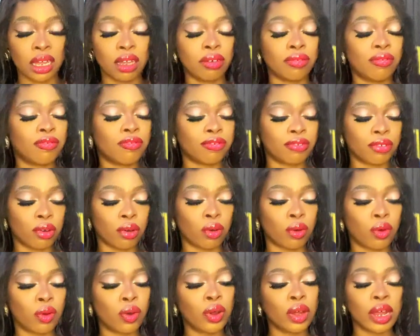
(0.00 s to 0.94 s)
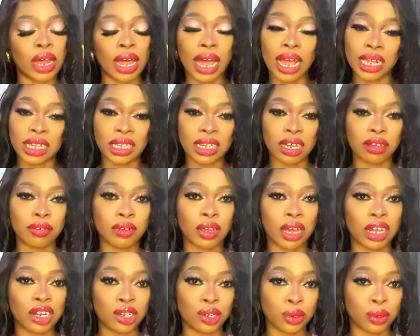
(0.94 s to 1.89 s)
for
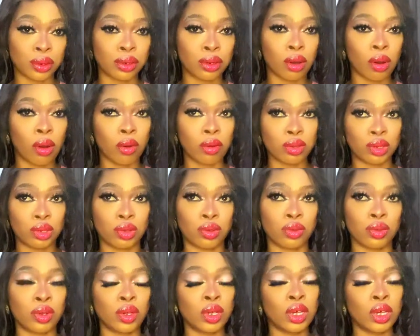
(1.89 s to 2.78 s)
anti-reaction also.